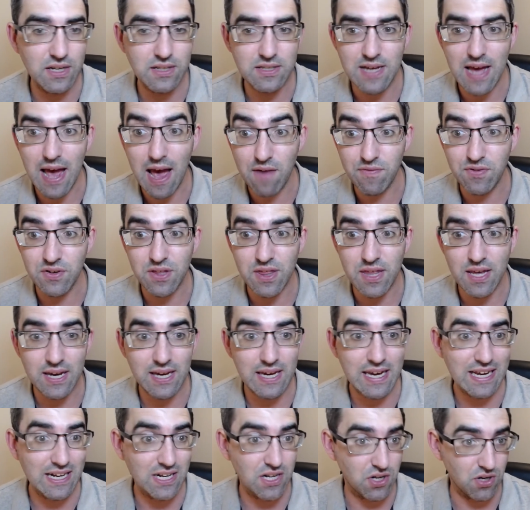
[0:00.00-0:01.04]
to everything,
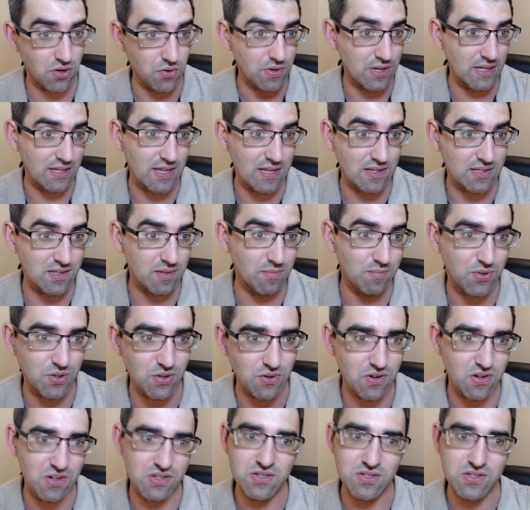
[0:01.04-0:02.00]
including this computer.